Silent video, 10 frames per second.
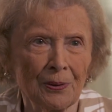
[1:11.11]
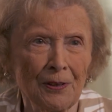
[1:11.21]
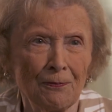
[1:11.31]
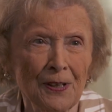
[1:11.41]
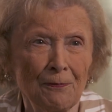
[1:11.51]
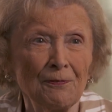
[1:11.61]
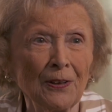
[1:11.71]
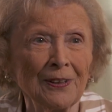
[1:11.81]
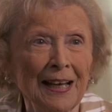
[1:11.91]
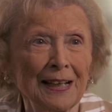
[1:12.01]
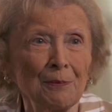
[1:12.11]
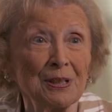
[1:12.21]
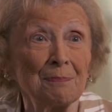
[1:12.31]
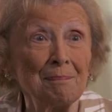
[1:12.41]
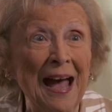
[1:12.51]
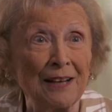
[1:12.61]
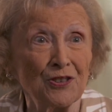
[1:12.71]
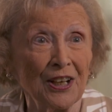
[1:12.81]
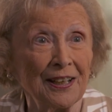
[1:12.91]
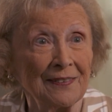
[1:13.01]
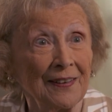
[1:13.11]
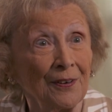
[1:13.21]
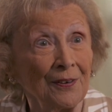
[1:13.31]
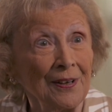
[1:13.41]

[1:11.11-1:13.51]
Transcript: You, you felt like it was magic in there.